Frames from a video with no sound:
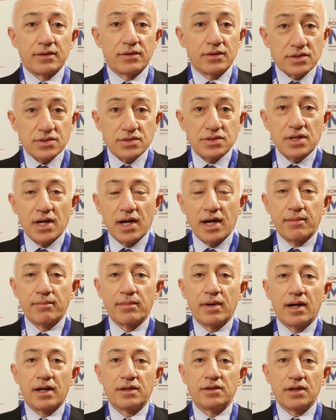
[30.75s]
This time,
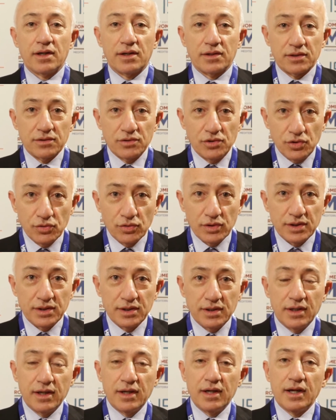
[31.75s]
a
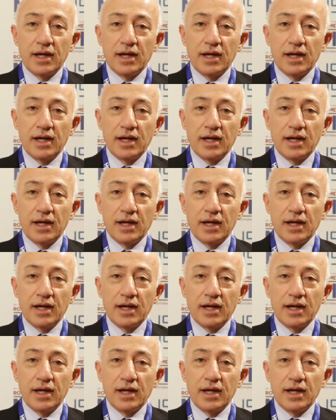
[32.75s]
newly